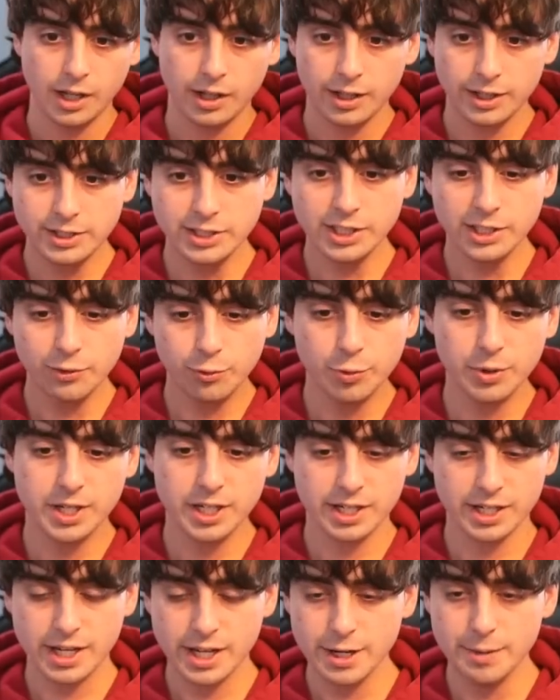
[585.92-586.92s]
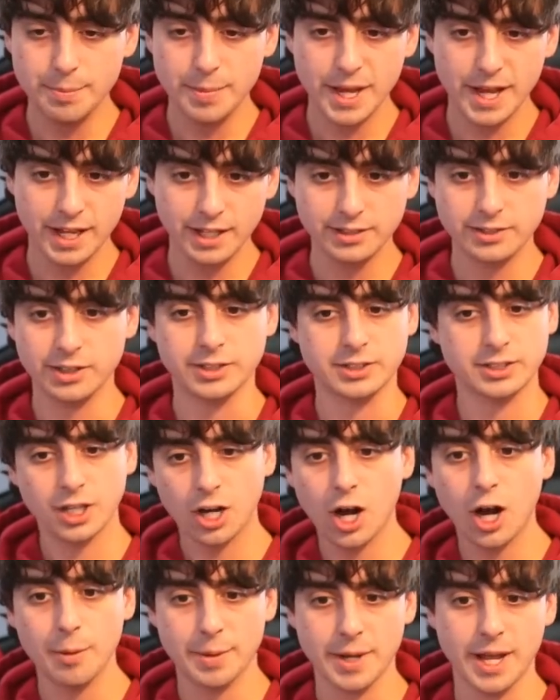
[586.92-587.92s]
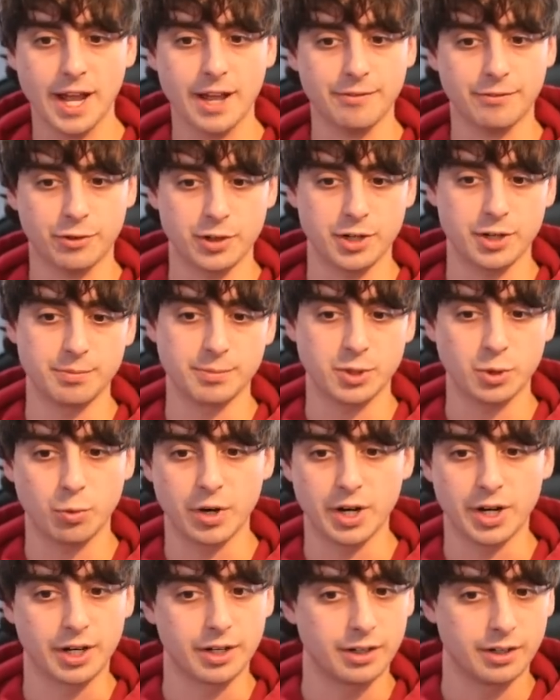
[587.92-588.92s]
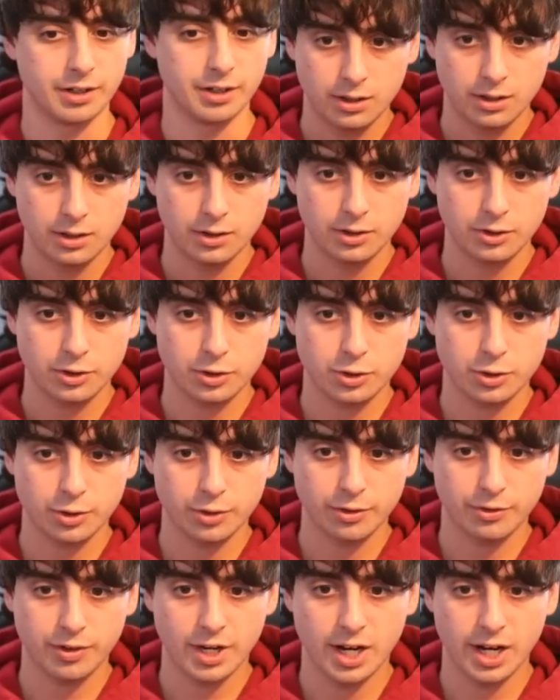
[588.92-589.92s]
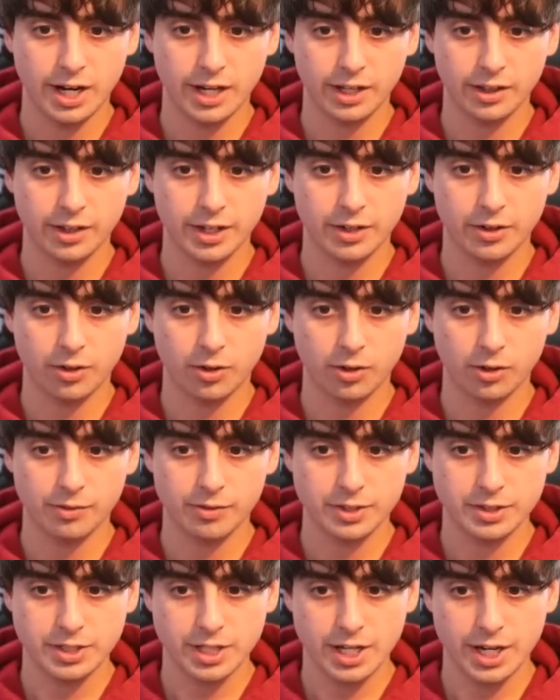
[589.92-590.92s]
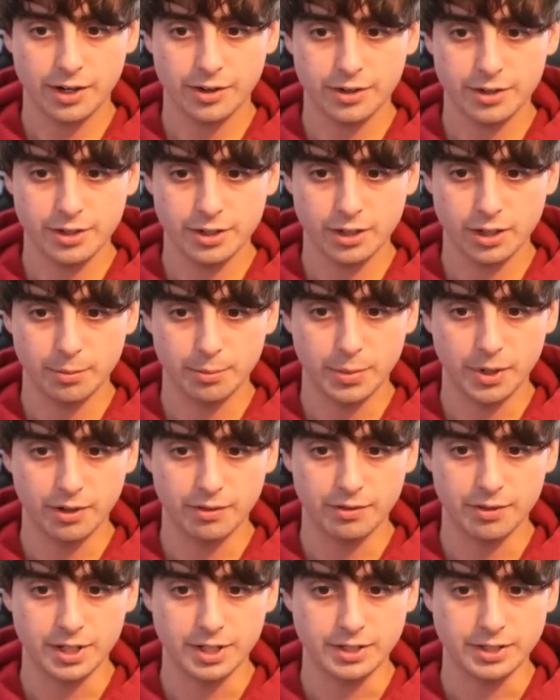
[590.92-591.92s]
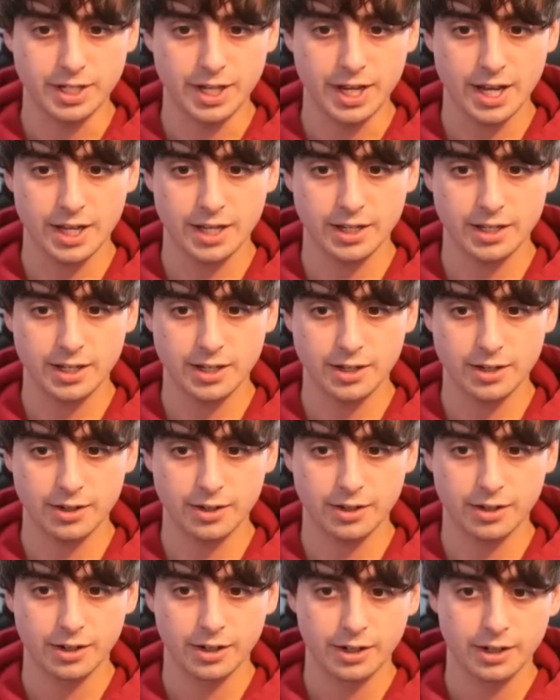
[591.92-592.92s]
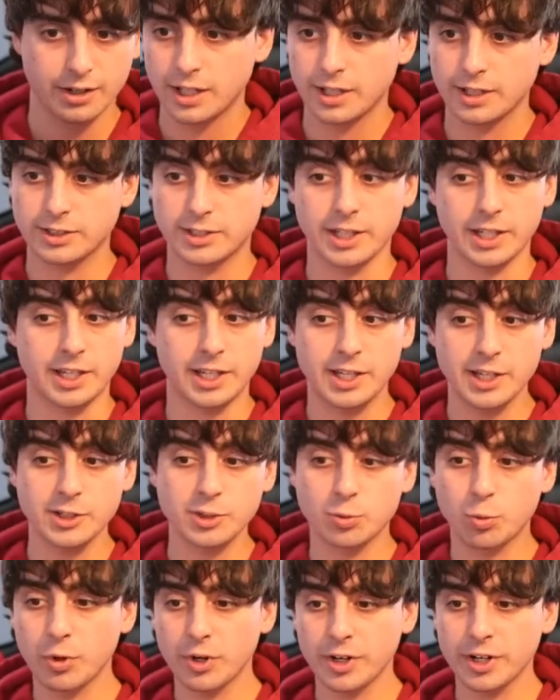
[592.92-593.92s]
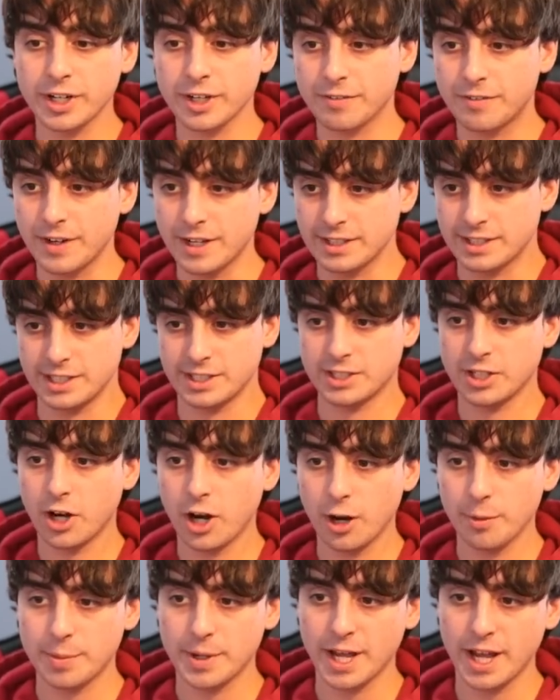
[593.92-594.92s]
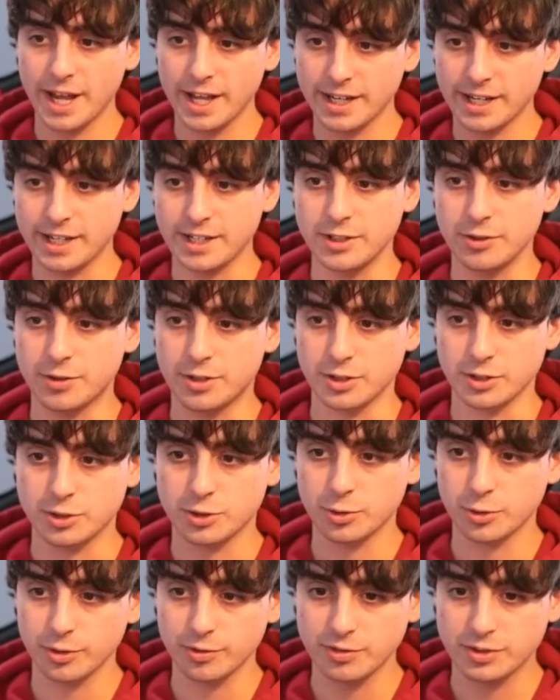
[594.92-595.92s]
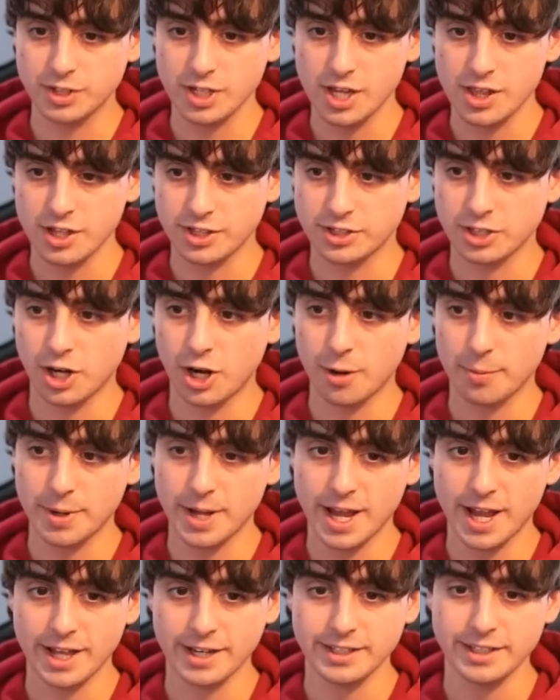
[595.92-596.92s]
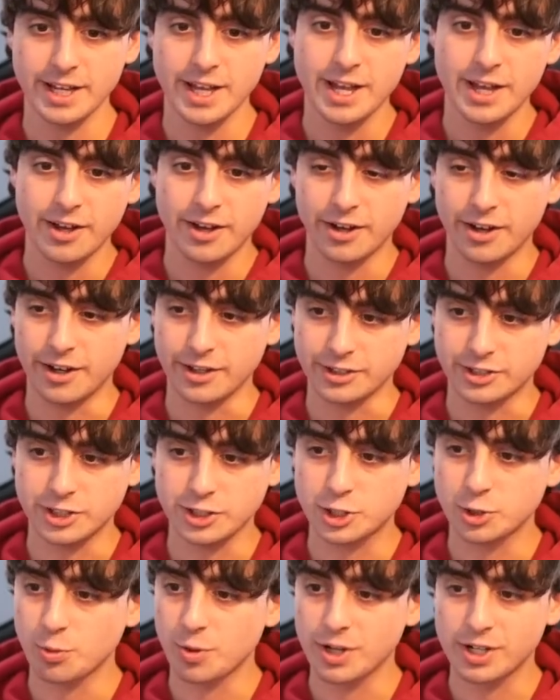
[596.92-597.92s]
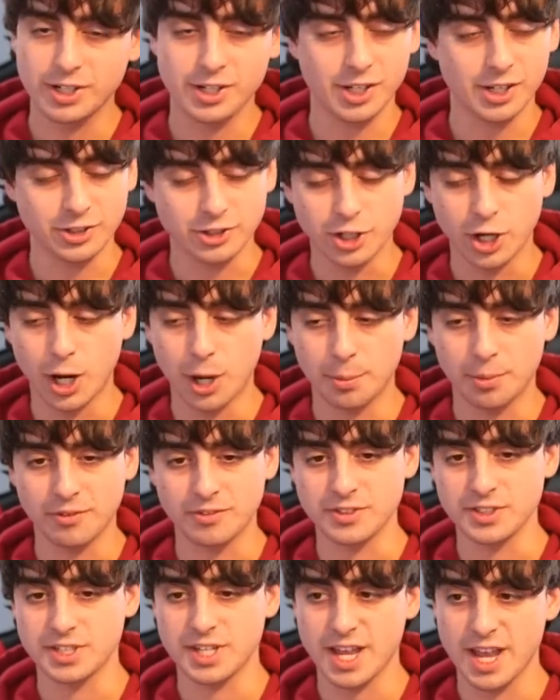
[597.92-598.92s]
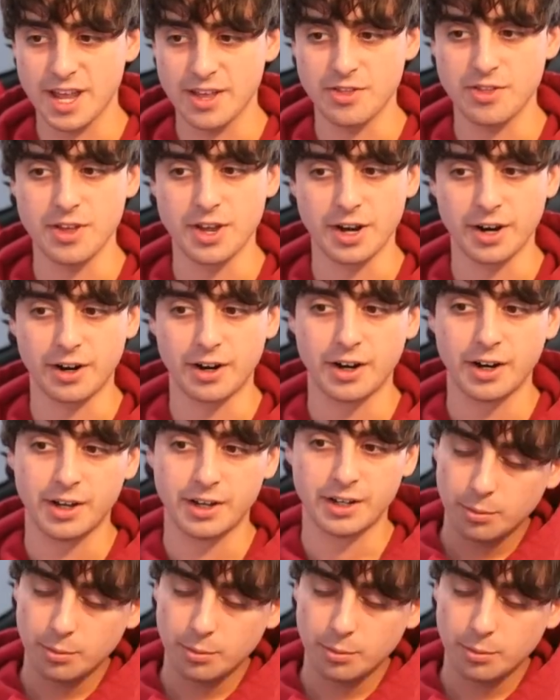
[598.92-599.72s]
Let's see if we can inpaint a top hat for him to wear. I'll just sort of highlight all of this area above his head here. It said he is wearing a fancy top hat and you can sort of see the top hat uh, situated on top of his head there.